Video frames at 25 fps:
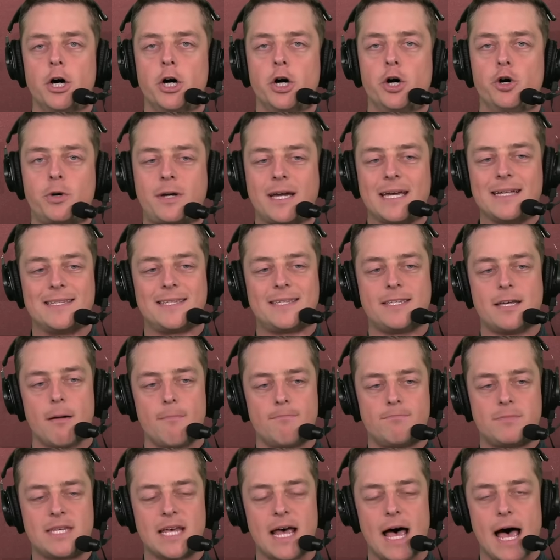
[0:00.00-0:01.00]
who can
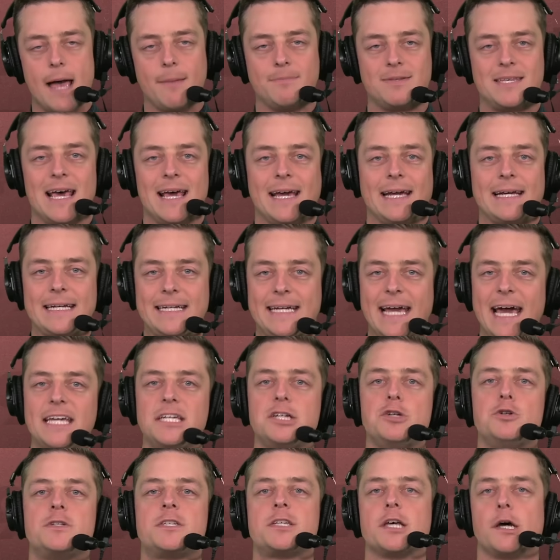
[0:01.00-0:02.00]
sometimes get
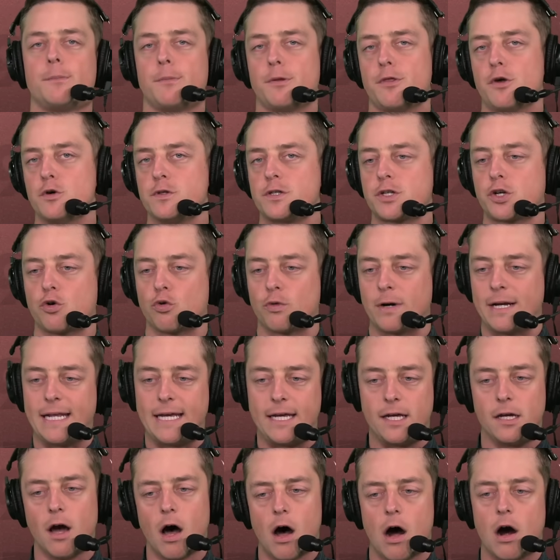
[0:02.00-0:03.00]
you some of those gritty
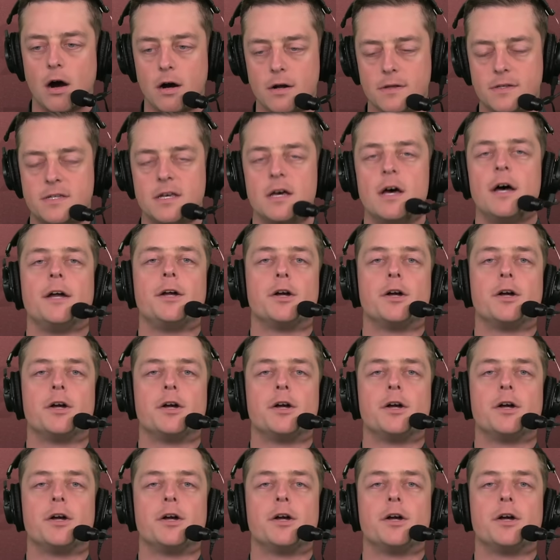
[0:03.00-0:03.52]
yards,